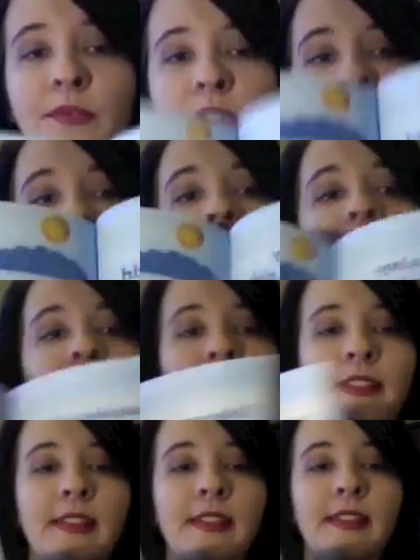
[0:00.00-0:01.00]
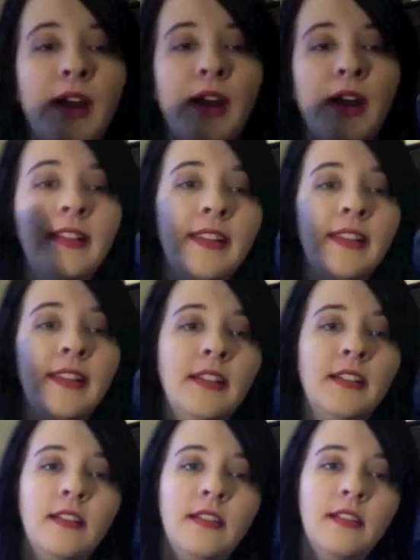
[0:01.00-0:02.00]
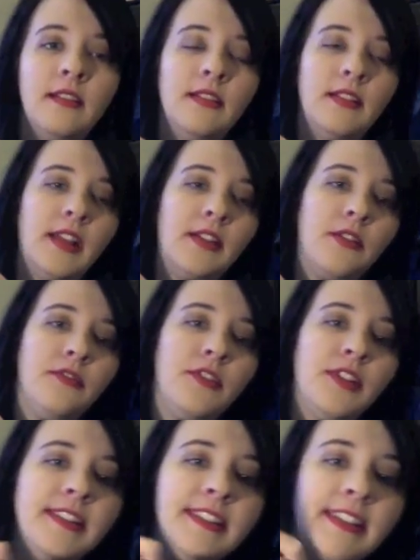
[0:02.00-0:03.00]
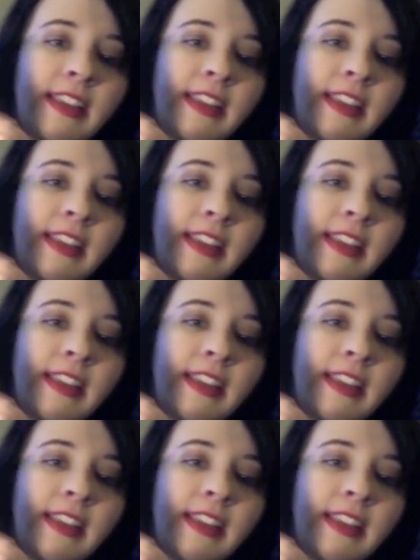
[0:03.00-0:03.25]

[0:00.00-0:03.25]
doing like these spreads. I don't know if you could see,